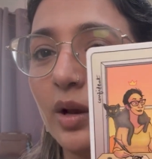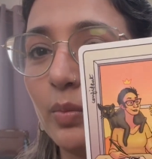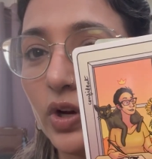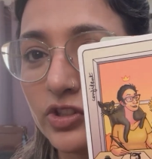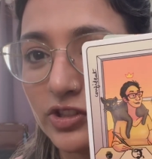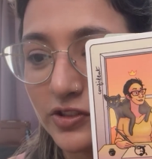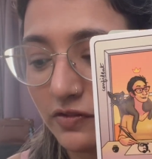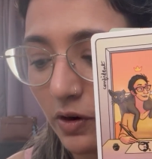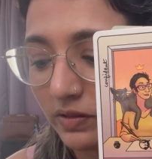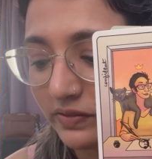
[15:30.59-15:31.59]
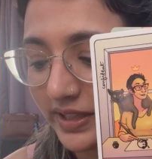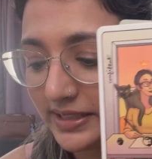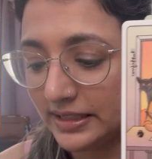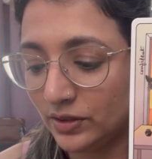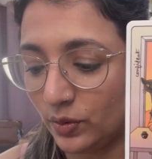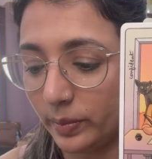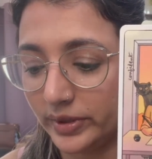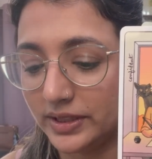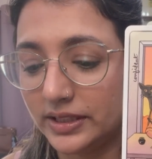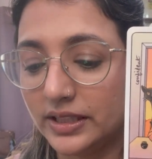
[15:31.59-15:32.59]
Posture is forward facing and
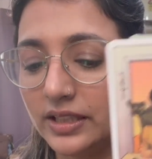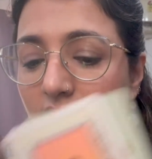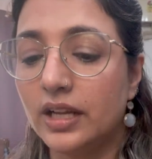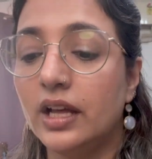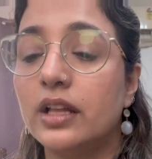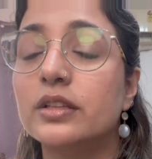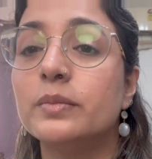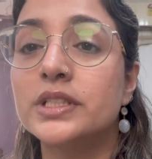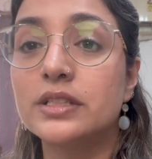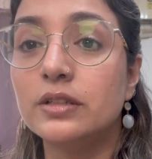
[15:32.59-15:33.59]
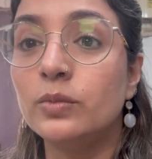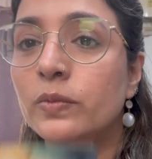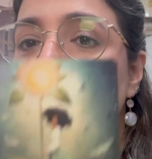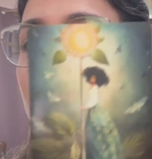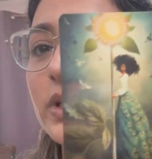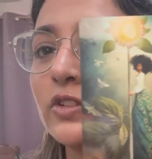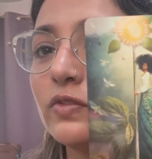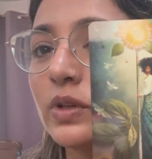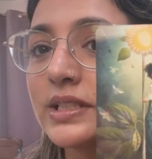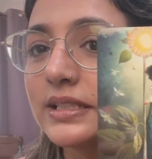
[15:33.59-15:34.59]
open. The Mystical Moments Queen of
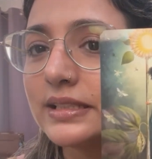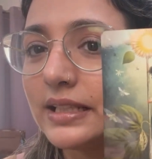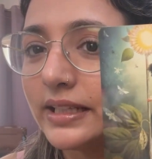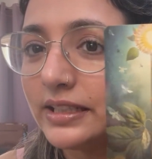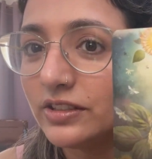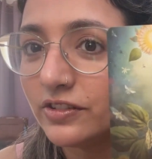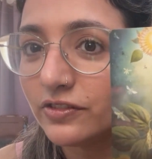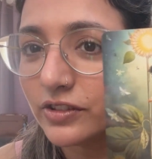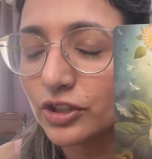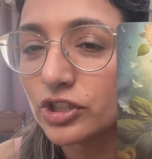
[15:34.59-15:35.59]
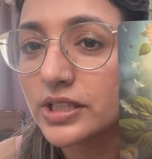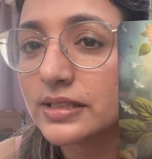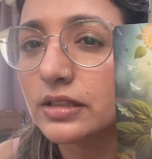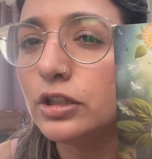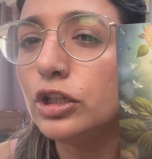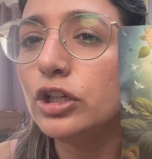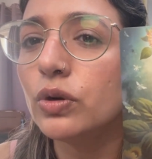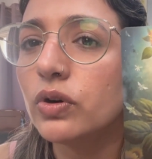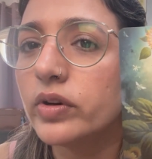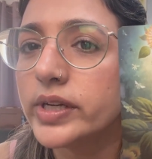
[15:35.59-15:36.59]
Wands is slightly different. She's
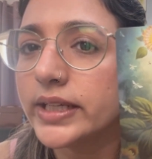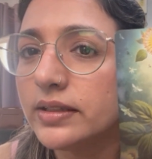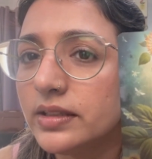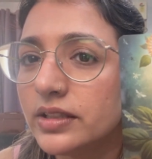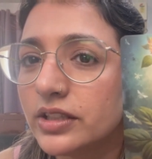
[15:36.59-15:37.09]
alluring.